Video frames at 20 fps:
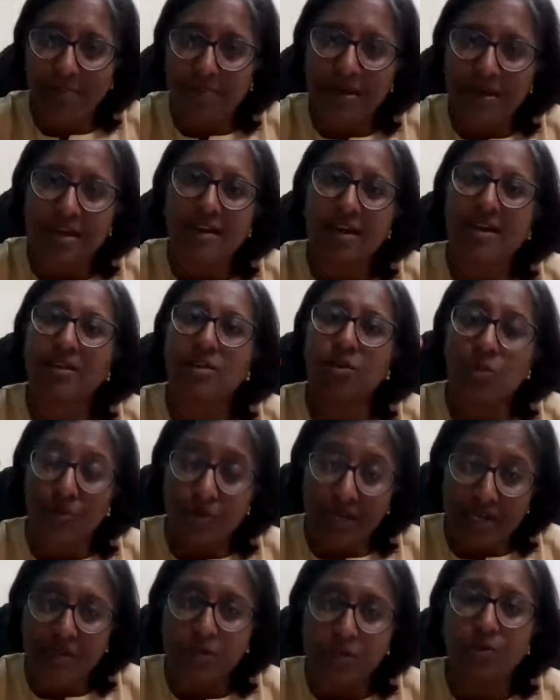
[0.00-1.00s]
very big, and you
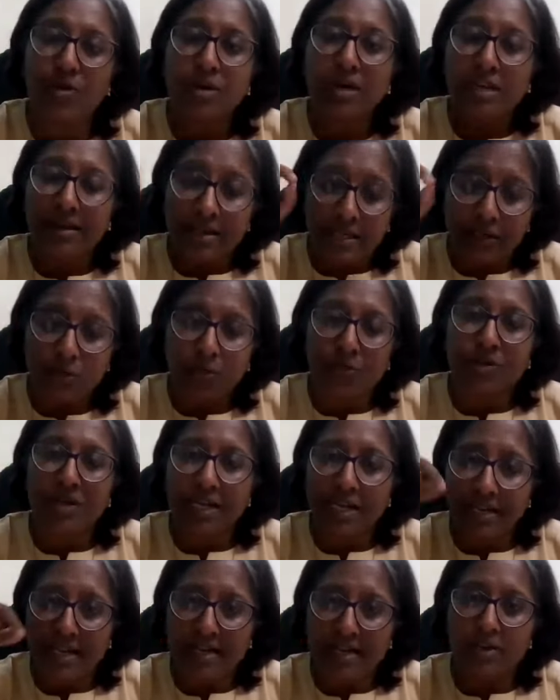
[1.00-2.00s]
need to
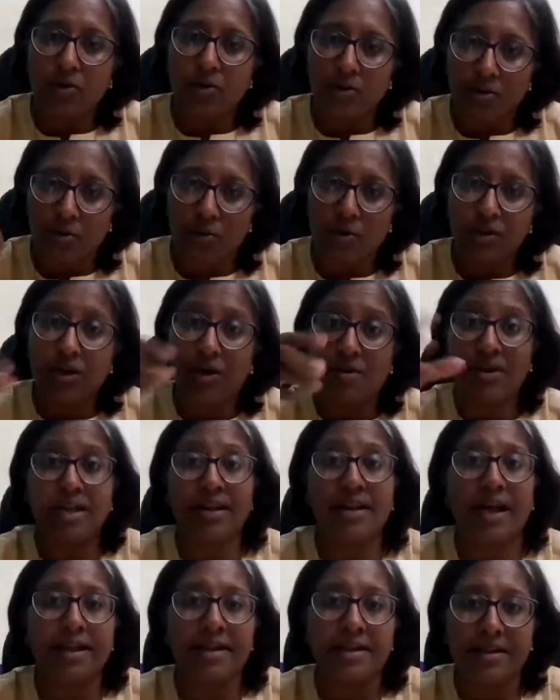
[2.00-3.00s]
read and note down
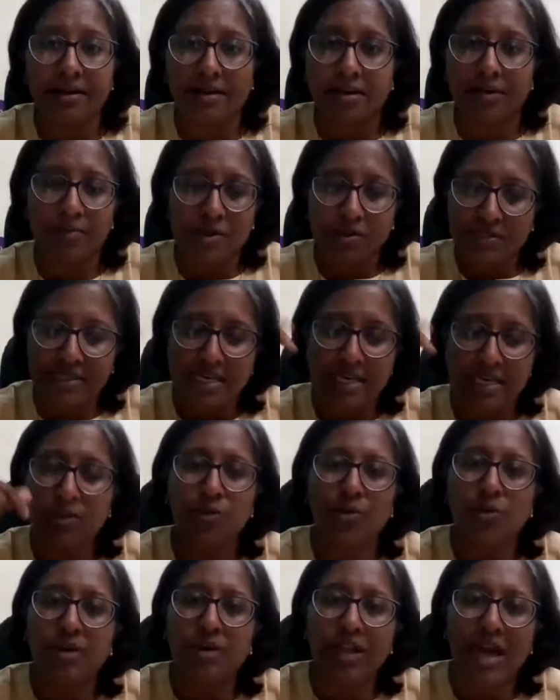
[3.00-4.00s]
and enter, because then
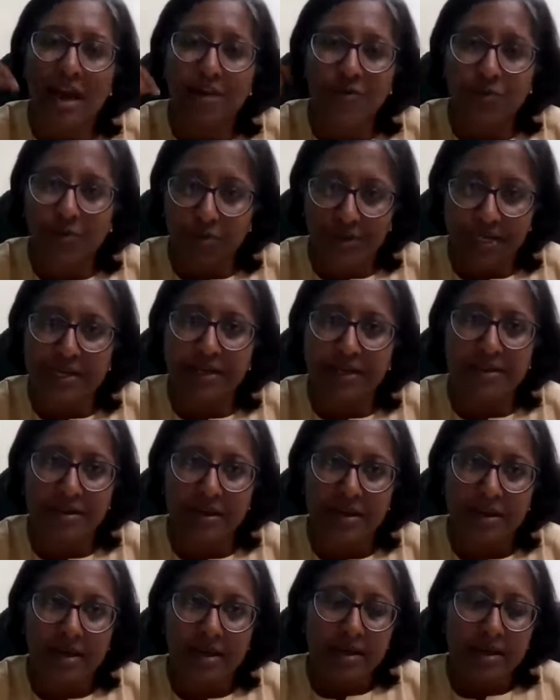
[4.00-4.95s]
you don't have to read it.